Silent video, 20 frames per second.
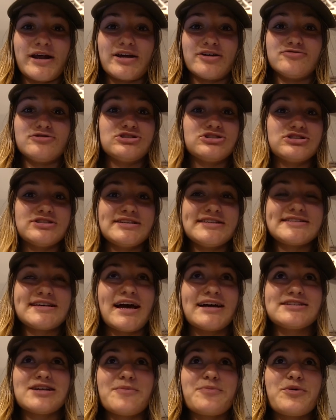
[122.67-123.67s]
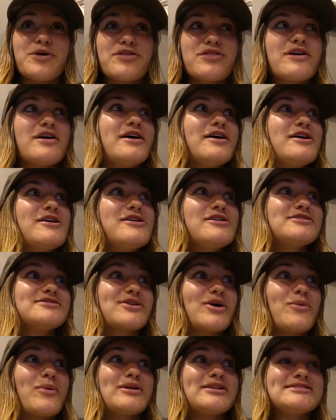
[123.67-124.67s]
I originally signed up with.
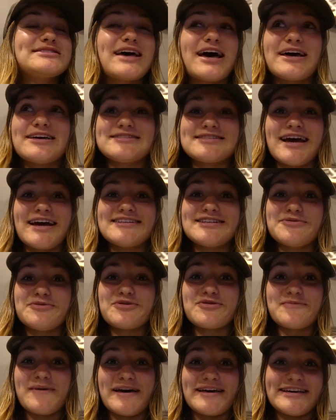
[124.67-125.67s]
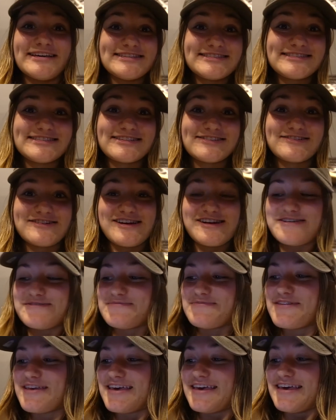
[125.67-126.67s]
So once I signed in with my Instagram,